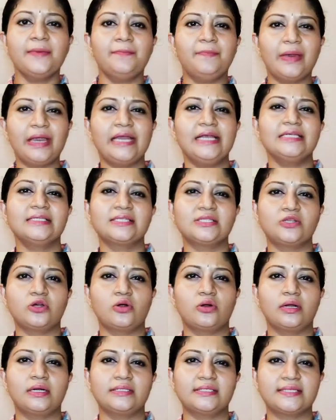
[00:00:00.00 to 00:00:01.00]
based
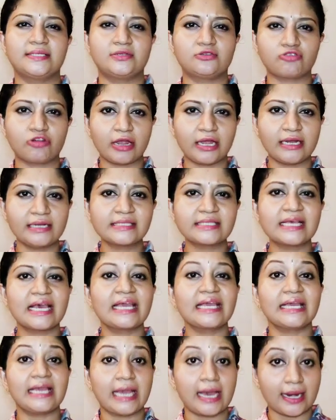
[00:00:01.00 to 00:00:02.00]
on its traits,
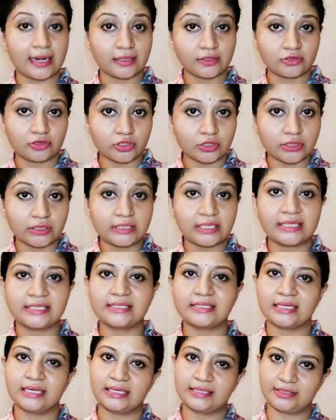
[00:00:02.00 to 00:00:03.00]

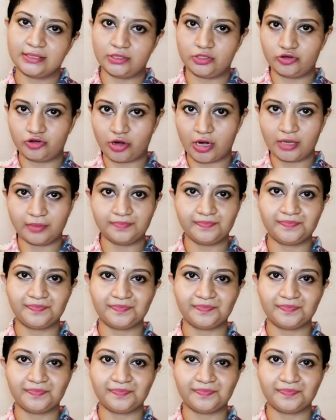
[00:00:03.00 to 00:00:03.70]
characteristics, etc.